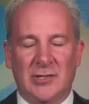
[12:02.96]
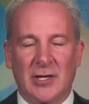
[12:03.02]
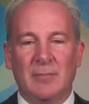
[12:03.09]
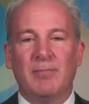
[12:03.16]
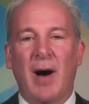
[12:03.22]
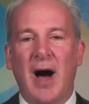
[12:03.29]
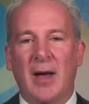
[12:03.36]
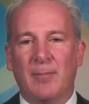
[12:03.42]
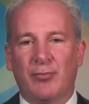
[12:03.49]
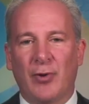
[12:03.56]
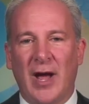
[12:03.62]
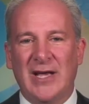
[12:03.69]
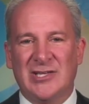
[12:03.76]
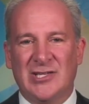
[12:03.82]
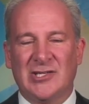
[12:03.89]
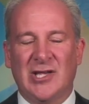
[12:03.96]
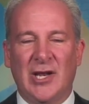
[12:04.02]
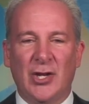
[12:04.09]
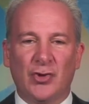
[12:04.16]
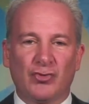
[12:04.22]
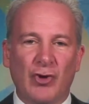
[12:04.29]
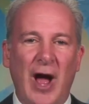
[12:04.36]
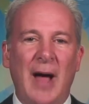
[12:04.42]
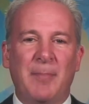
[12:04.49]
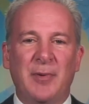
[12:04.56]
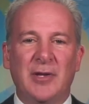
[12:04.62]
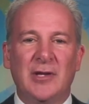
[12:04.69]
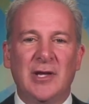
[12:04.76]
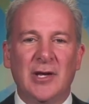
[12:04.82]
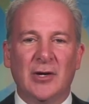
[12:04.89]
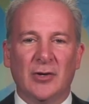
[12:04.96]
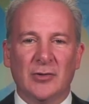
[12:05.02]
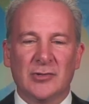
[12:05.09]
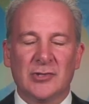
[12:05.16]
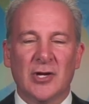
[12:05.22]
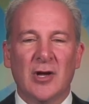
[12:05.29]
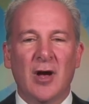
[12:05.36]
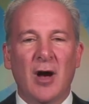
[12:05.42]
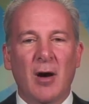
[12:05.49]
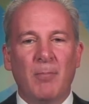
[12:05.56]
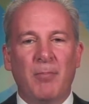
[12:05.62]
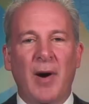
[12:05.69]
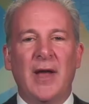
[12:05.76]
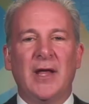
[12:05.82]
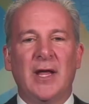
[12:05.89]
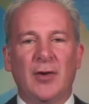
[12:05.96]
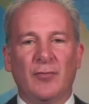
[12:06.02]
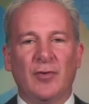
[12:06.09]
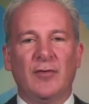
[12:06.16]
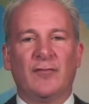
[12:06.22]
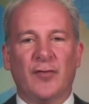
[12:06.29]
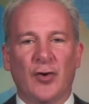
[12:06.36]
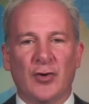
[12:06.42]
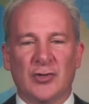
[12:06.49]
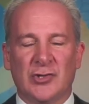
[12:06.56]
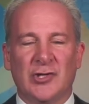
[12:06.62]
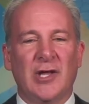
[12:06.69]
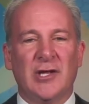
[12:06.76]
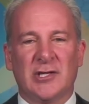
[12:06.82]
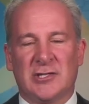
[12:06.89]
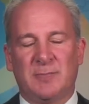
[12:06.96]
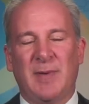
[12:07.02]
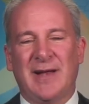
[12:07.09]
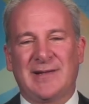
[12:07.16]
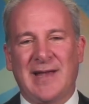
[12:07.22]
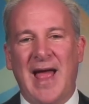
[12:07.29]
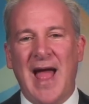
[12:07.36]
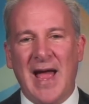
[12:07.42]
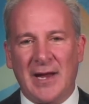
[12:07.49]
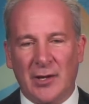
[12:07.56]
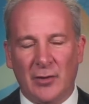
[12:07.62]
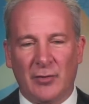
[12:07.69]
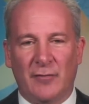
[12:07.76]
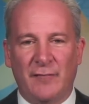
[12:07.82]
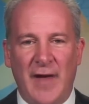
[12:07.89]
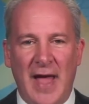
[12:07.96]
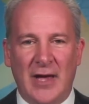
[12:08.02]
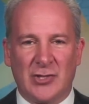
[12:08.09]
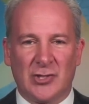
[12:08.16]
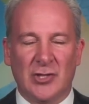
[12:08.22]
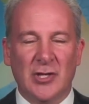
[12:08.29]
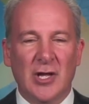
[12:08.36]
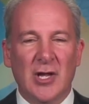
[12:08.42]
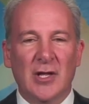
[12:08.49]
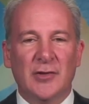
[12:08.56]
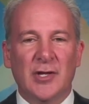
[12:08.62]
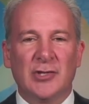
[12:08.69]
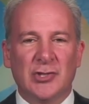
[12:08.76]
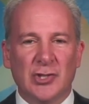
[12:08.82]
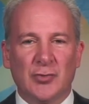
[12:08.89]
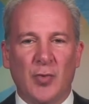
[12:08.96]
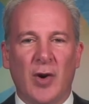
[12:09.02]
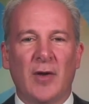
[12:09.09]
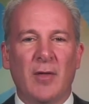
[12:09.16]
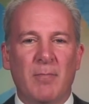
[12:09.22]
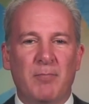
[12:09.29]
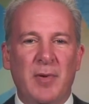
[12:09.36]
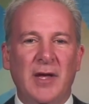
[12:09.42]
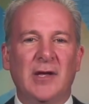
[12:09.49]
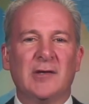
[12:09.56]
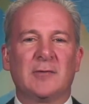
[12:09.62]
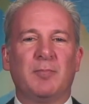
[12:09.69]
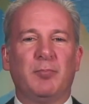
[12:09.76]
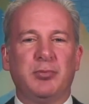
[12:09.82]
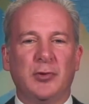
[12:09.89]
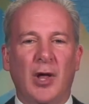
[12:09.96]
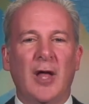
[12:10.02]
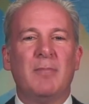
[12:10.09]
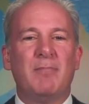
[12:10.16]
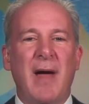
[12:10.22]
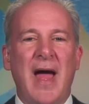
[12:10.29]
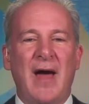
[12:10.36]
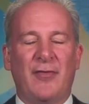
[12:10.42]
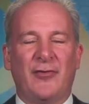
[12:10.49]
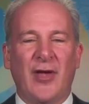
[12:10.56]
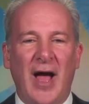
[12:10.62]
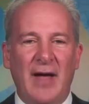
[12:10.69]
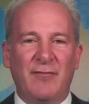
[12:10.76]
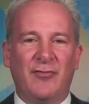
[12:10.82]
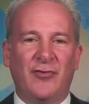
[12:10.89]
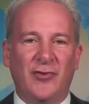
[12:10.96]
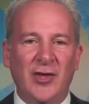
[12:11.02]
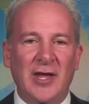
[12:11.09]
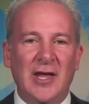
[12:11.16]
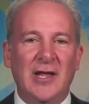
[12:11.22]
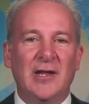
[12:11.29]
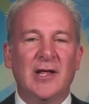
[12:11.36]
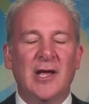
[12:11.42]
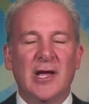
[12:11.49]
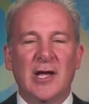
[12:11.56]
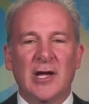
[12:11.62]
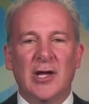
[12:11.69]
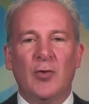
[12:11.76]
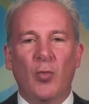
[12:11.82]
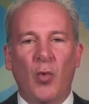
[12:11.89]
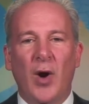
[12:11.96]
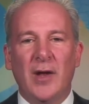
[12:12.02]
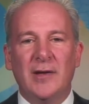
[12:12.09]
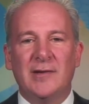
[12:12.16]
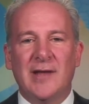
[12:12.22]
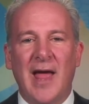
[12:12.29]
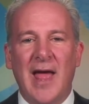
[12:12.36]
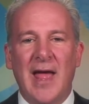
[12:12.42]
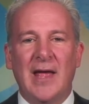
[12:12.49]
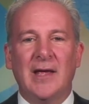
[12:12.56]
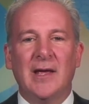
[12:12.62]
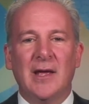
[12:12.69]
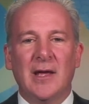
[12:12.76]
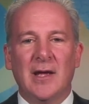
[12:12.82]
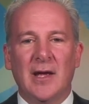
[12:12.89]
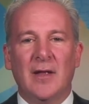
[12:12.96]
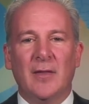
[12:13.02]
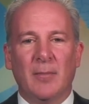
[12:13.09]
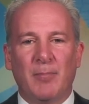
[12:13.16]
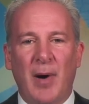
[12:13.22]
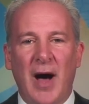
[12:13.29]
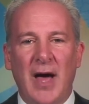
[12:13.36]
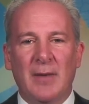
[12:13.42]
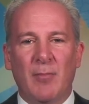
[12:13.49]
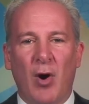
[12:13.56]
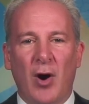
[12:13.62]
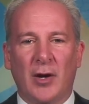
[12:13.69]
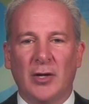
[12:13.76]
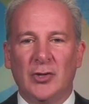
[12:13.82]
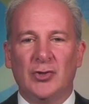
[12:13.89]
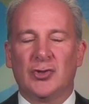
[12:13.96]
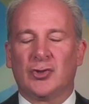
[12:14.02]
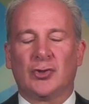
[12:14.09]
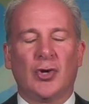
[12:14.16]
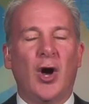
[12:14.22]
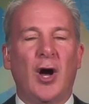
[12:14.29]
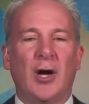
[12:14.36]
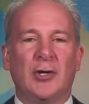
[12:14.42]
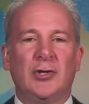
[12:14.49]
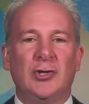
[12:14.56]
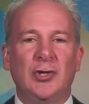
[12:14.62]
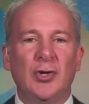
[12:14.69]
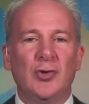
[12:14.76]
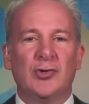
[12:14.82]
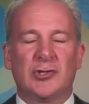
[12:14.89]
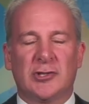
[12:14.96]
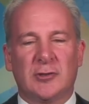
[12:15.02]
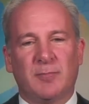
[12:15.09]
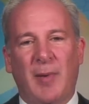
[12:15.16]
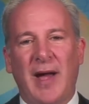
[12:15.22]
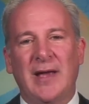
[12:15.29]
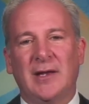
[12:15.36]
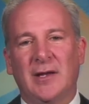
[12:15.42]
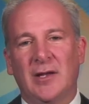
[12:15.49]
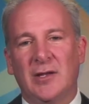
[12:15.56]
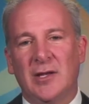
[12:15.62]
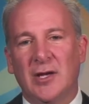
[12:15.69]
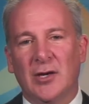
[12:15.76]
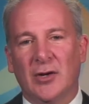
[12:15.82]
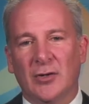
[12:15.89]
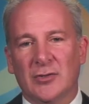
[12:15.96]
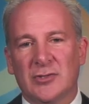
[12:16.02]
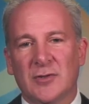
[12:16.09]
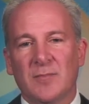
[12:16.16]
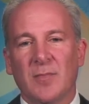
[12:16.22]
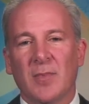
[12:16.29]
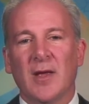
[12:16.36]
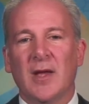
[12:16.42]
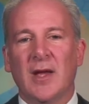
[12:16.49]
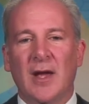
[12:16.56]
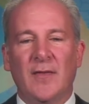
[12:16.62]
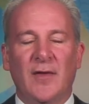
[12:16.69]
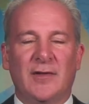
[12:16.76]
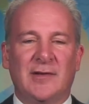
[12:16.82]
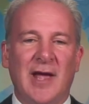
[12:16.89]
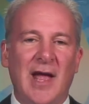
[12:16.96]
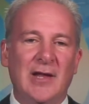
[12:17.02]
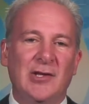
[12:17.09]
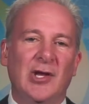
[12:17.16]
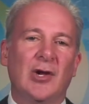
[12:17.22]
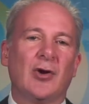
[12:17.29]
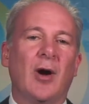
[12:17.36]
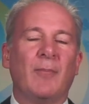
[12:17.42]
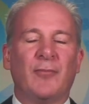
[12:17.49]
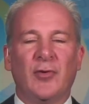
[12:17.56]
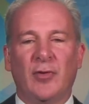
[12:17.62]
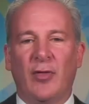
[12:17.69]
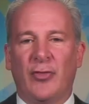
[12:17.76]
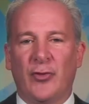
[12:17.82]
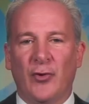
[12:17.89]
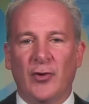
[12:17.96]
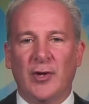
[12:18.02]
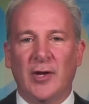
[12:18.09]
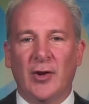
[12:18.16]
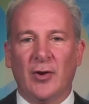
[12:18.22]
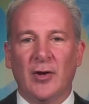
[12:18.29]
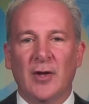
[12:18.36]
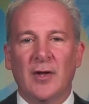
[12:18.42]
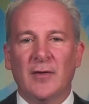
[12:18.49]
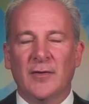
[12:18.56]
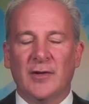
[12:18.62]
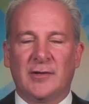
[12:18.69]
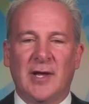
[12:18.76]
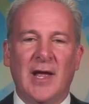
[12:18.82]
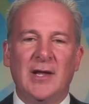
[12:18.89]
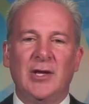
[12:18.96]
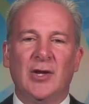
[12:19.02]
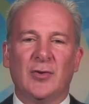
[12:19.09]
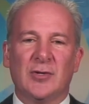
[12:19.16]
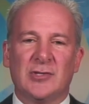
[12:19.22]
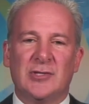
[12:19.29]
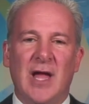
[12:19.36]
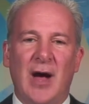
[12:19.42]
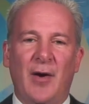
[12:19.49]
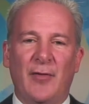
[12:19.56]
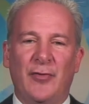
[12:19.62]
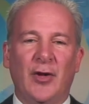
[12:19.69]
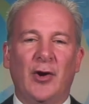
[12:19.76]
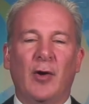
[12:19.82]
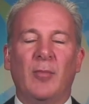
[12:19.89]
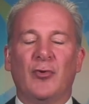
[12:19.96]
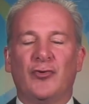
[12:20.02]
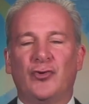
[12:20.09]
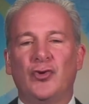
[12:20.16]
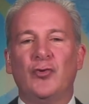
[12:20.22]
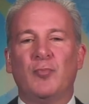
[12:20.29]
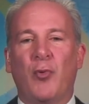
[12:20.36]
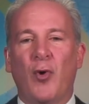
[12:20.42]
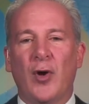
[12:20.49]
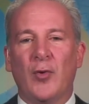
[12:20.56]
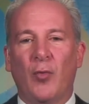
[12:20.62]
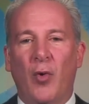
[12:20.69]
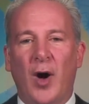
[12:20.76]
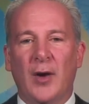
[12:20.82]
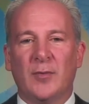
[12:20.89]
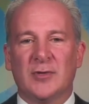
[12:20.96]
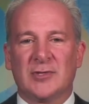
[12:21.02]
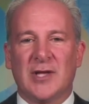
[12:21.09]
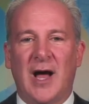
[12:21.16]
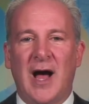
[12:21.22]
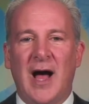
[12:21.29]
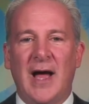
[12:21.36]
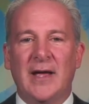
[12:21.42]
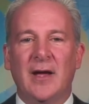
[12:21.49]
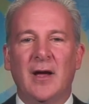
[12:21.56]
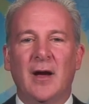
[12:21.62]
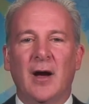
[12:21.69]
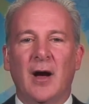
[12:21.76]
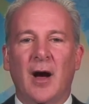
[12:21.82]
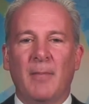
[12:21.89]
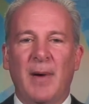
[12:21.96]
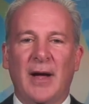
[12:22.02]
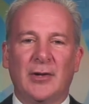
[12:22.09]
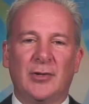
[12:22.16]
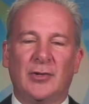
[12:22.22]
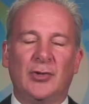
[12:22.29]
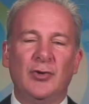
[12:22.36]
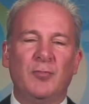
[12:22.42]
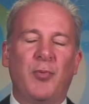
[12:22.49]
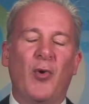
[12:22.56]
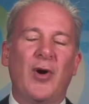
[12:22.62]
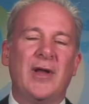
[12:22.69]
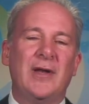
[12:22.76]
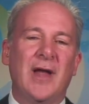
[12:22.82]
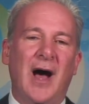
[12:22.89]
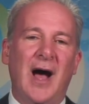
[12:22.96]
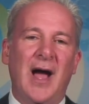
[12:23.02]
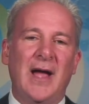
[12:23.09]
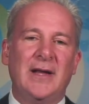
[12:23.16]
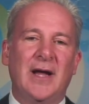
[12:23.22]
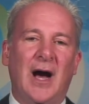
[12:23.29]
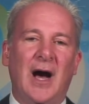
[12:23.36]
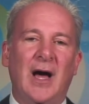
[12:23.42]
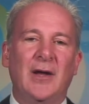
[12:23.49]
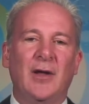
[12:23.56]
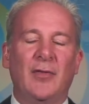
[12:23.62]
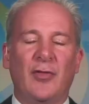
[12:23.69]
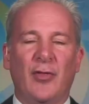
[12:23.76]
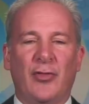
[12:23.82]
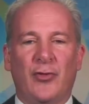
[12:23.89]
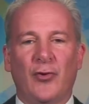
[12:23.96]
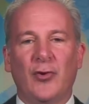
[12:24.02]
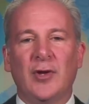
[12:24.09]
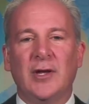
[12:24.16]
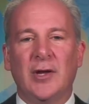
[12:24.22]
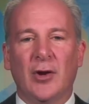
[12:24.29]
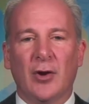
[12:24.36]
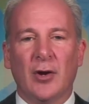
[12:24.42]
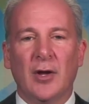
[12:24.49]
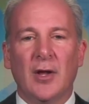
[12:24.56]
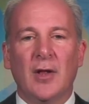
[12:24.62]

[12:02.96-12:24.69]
in bond prices and a drop in yields. But it reversed in a spectacular fashion. This is one of the biggest bloodbaths I've seen in one day in the bond market. You saw a huge spike in yields in the 10 year up to the 30 year. The 10 year is now, I think, almost 2.1 was the high, about 2.9 on the 30 year.